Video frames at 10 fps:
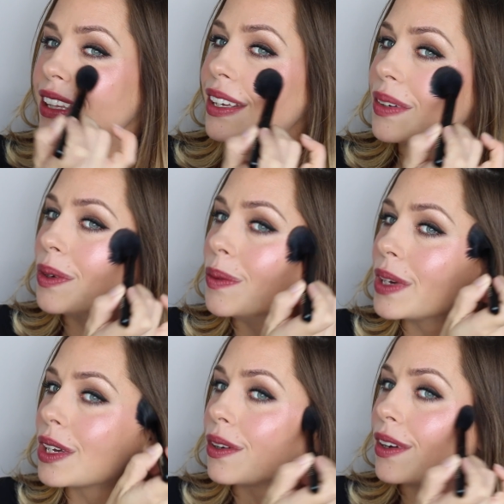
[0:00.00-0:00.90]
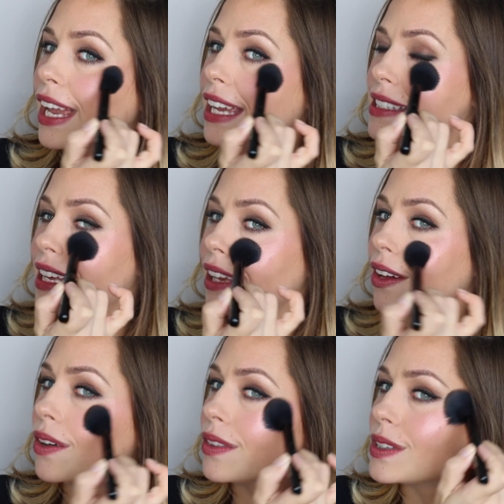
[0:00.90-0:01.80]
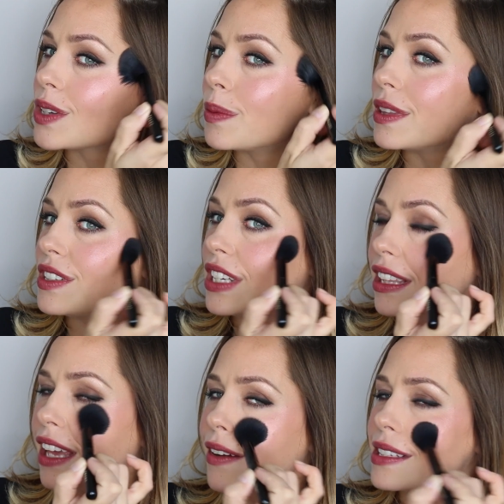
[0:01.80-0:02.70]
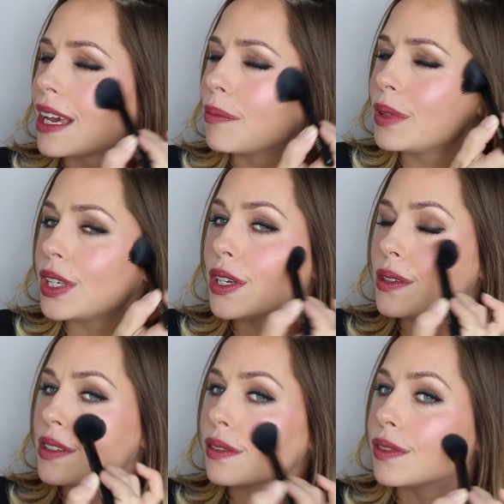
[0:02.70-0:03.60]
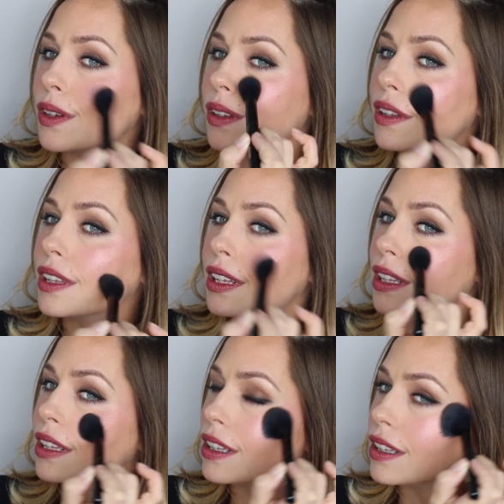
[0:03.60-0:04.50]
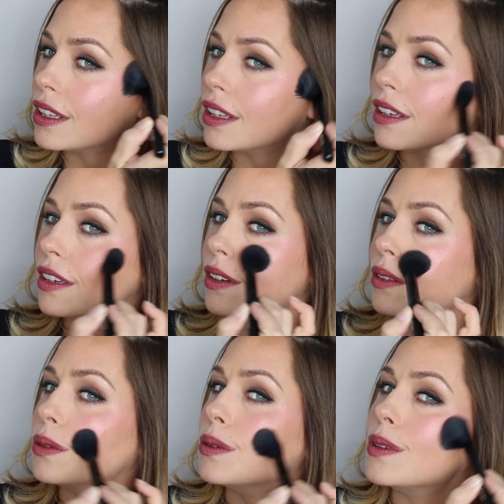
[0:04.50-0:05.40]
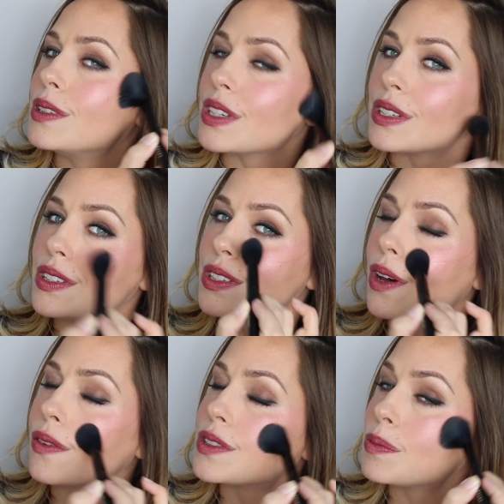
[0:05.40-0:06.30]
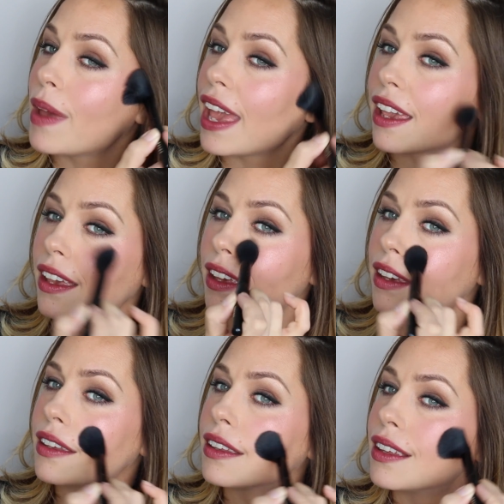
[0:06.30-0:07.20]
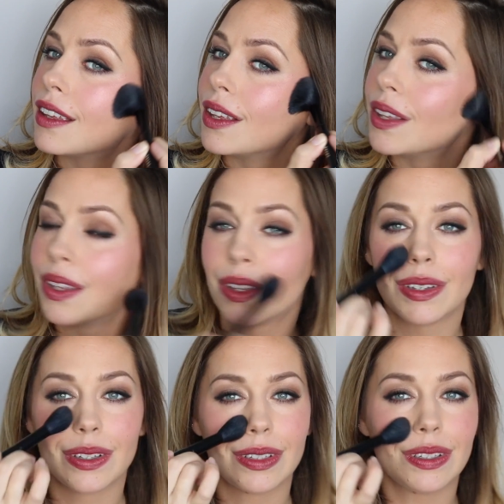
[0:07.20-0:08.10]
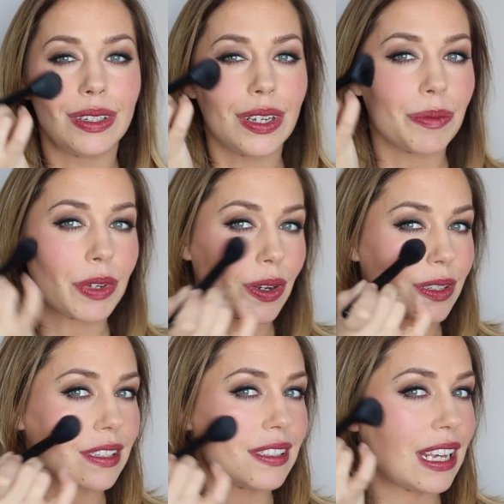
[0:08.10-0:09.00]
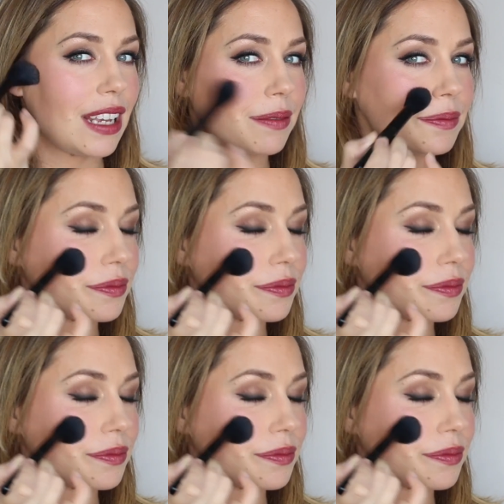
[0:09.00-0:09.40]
that what we're creating on the top of the cheek there is that beautiful, gorgeous, soft pink luminosity.